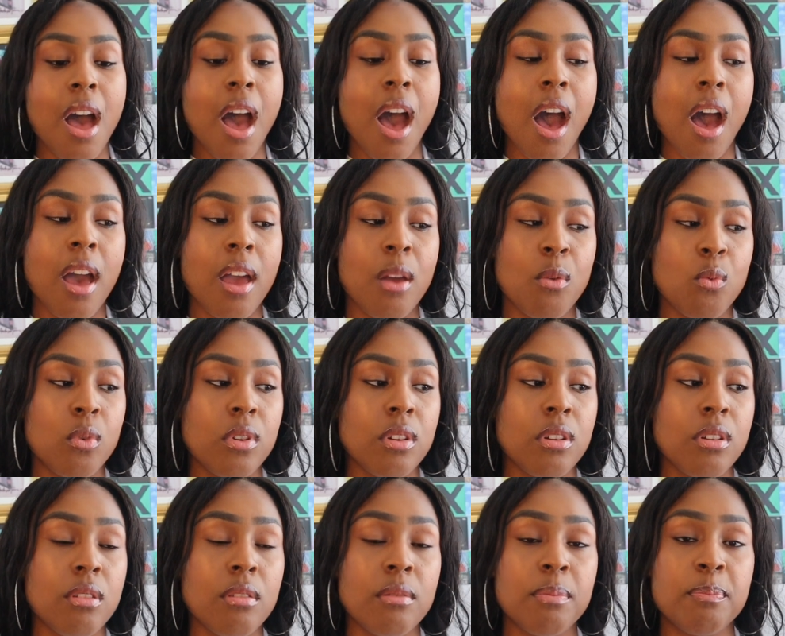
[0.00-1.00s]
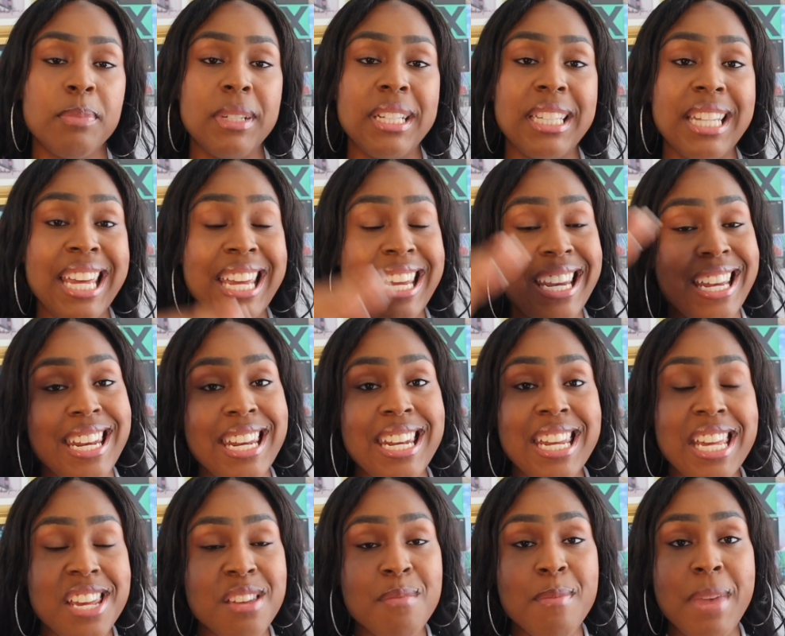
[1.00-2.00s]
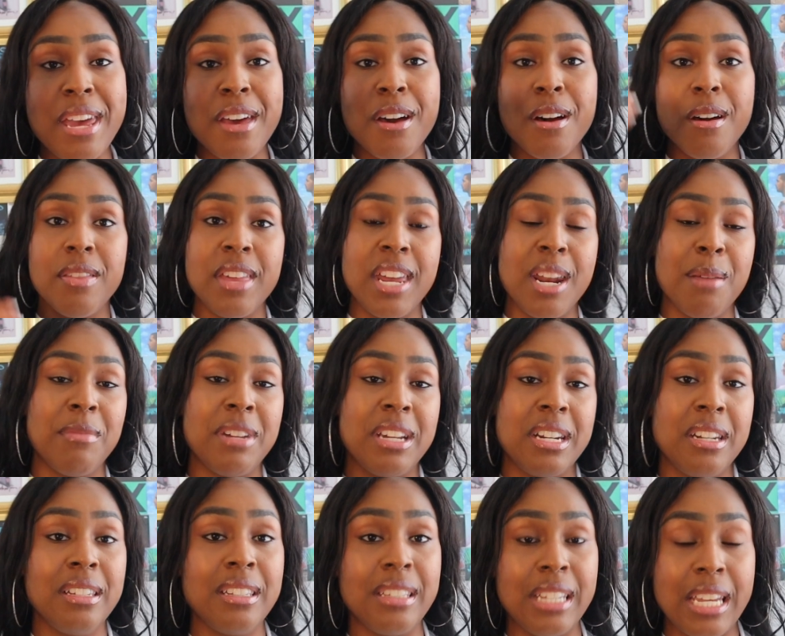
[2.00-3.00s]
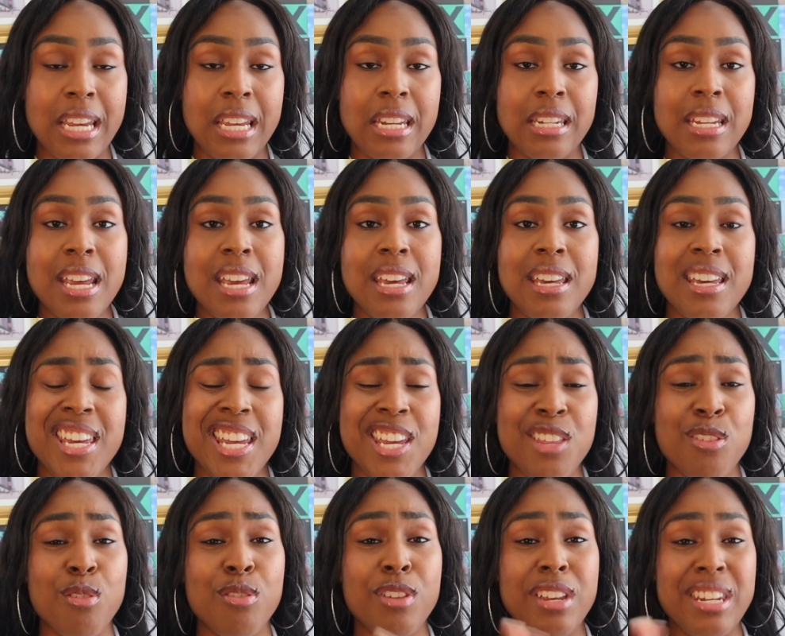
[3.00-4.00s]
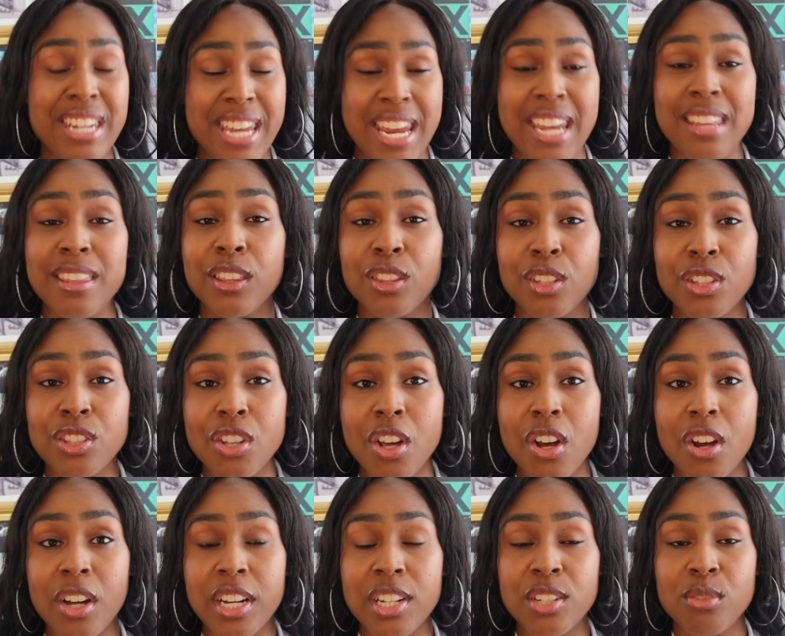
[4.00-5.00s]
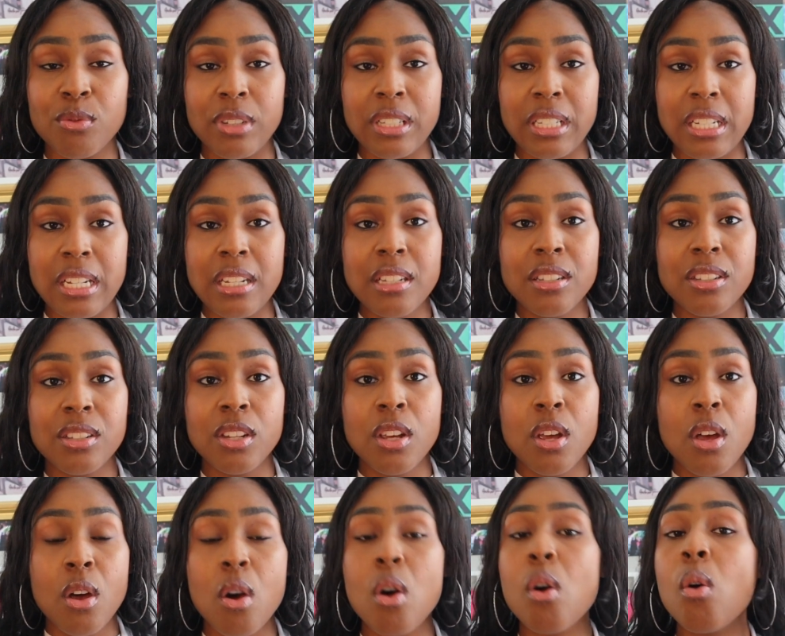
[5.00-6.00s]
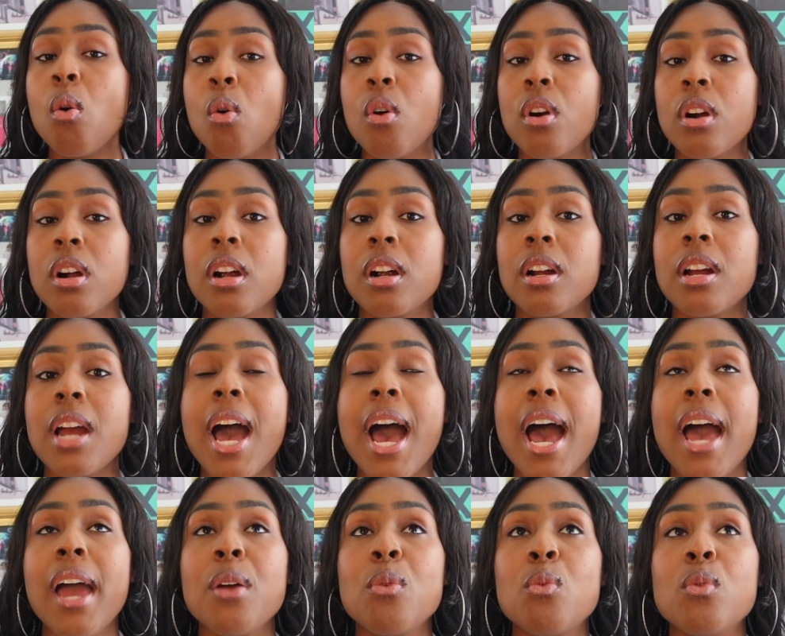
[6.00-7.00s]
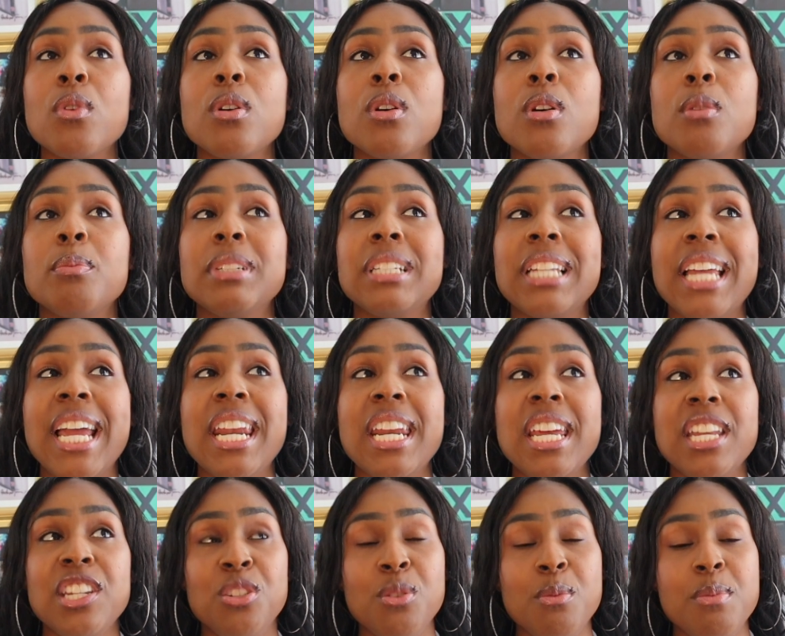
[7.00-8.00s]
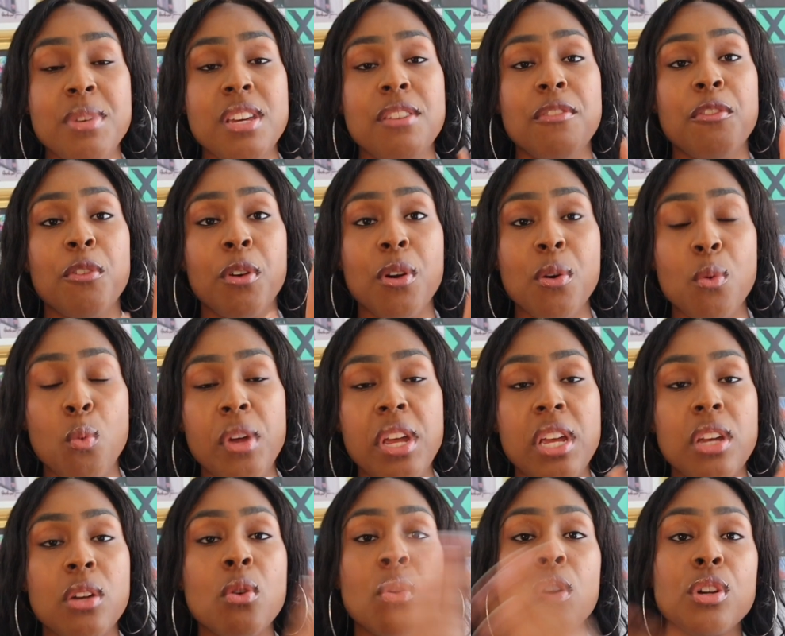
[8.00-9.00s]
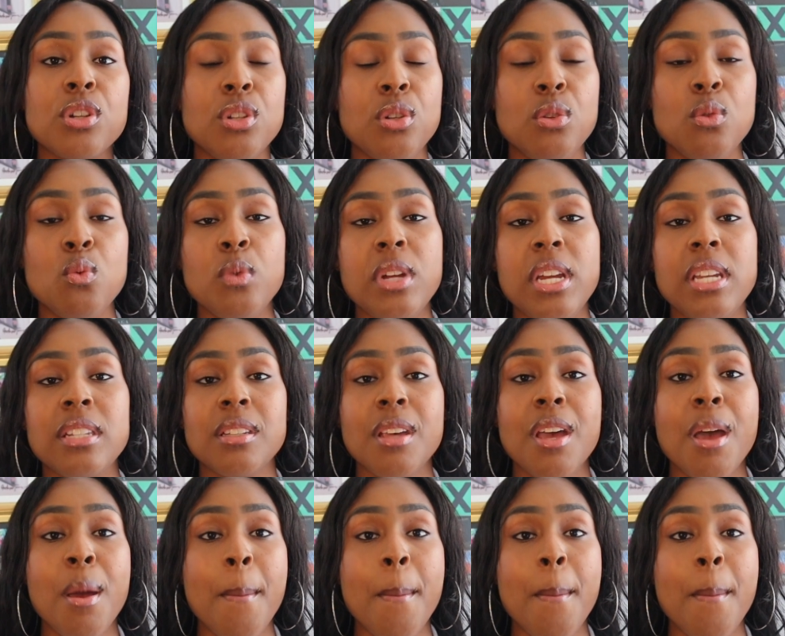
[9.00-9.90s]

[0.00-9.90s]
I will plan an email that I'm going to send either the day that the song is released, or I will plan it to be for a week or 2 weeks